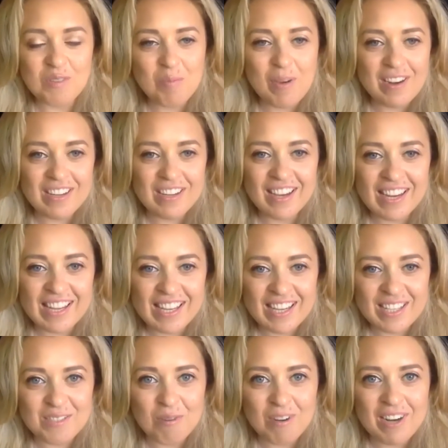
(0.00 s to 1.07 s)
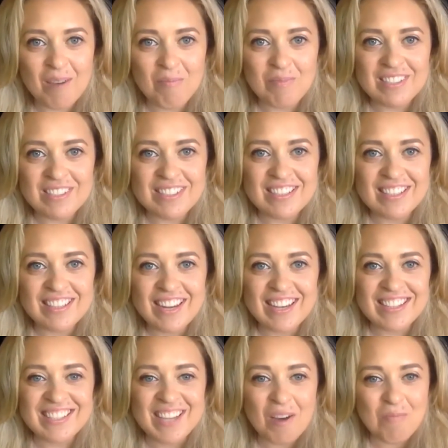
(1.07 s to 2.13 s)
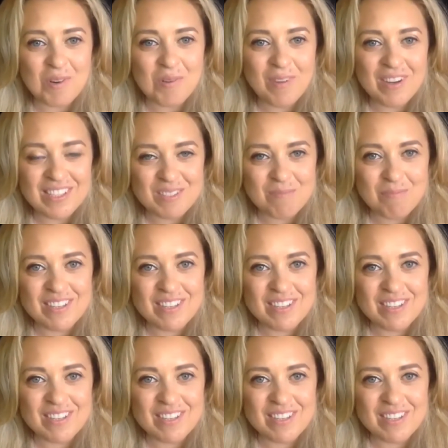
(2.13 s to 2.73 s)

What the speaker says: depending on, I guess, what happens in the next couple of months.